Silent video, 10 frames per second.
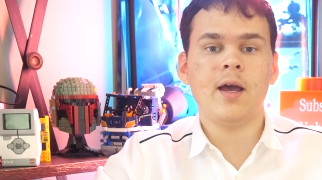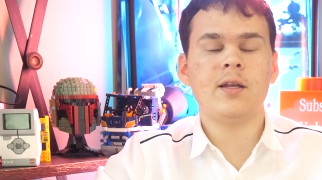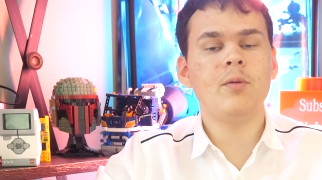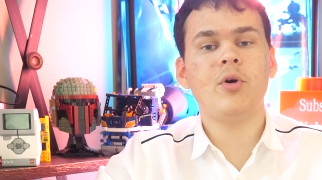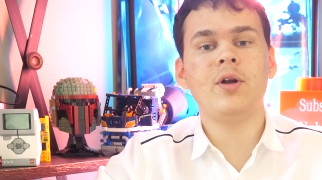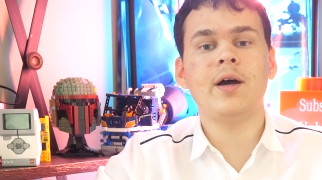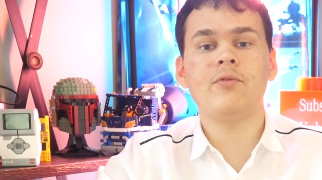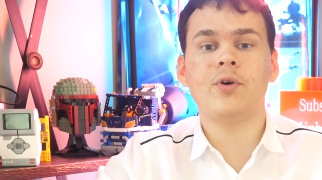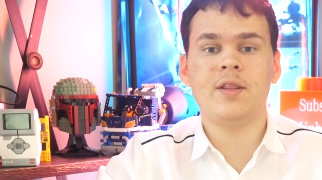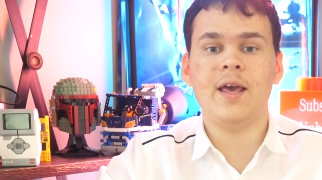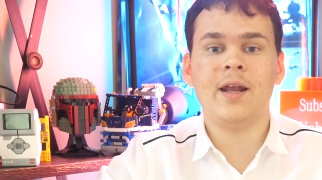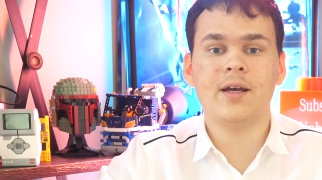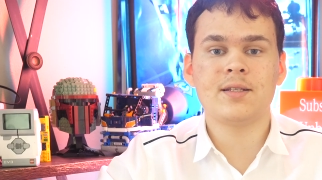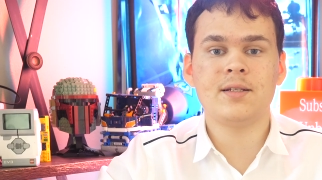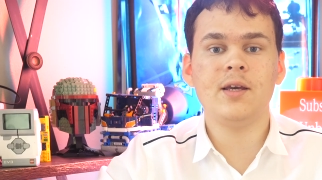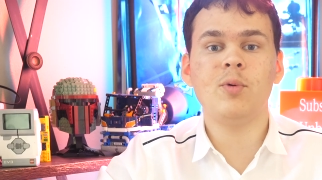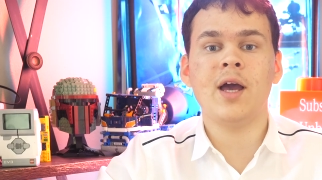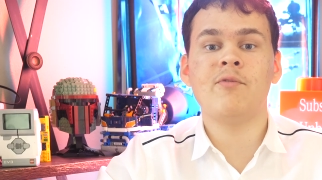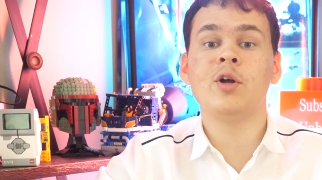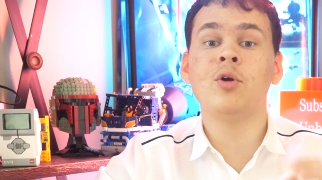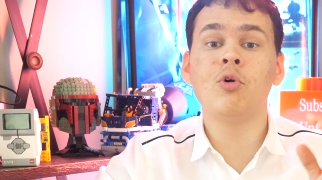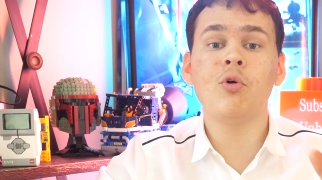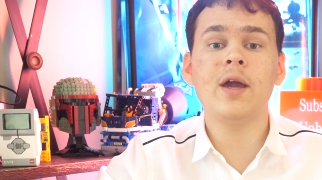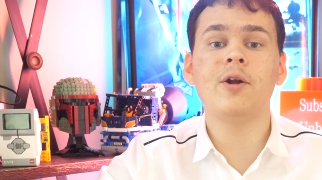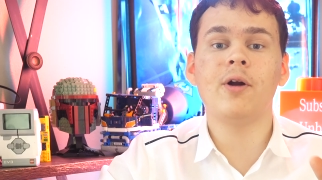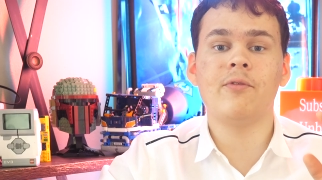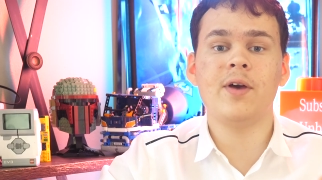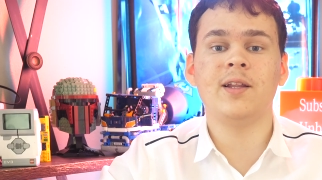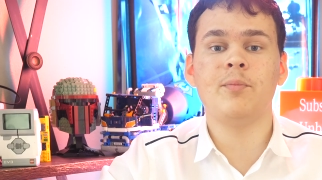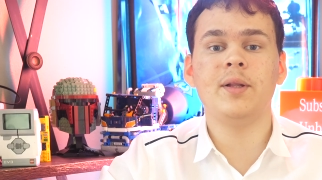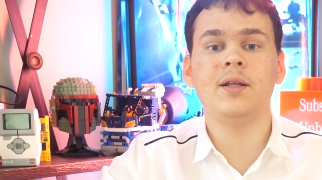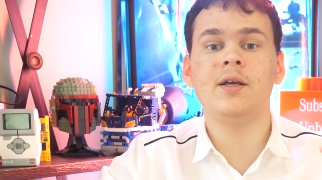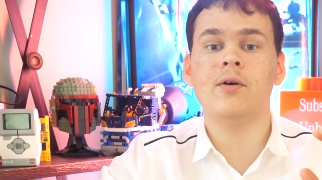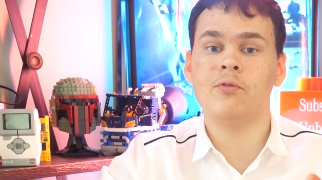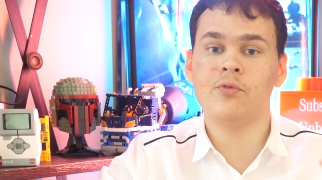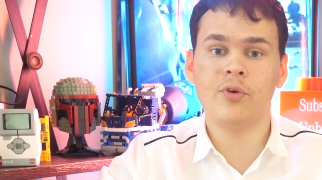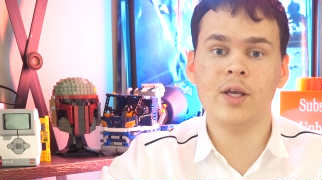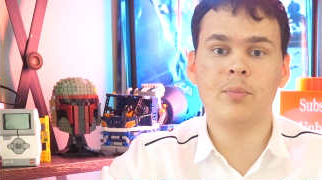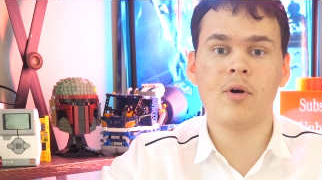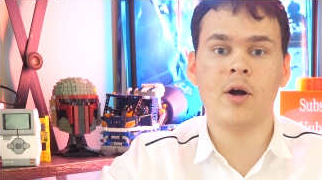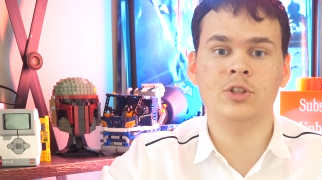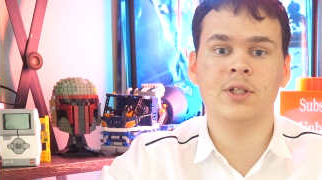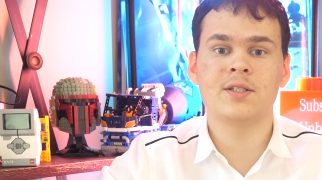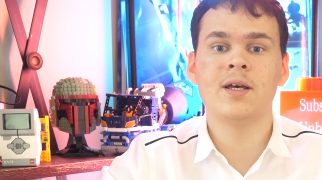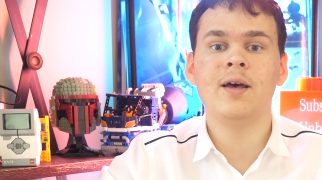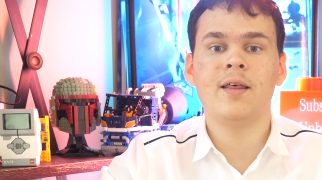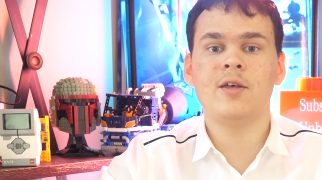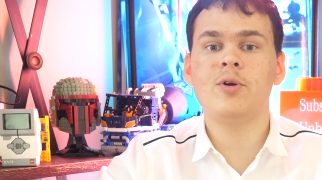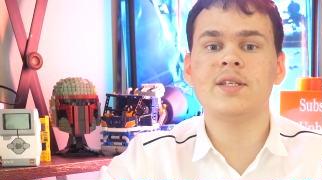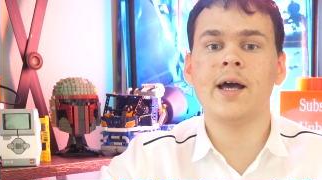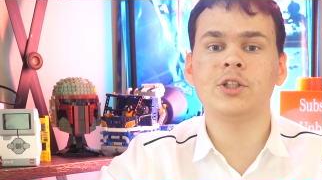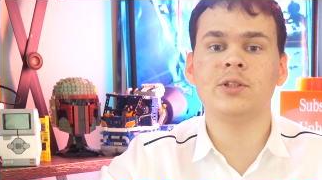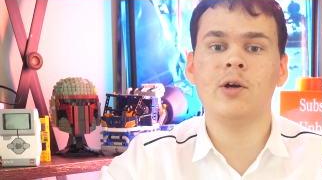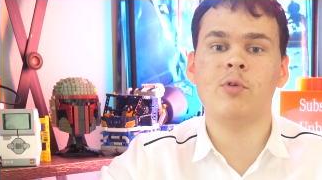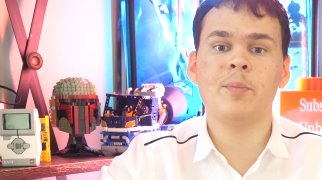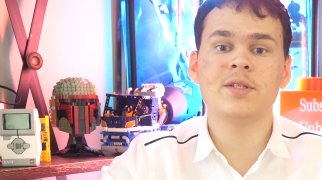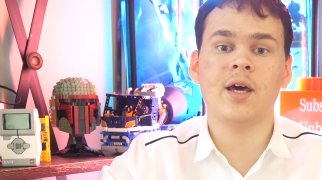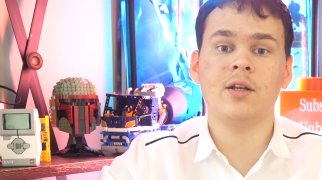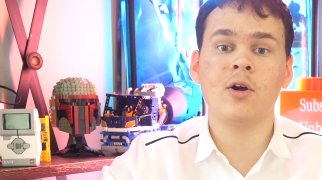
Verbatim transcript: At number 9 for the NXT, we have a greater availability of free projects. There is actually a website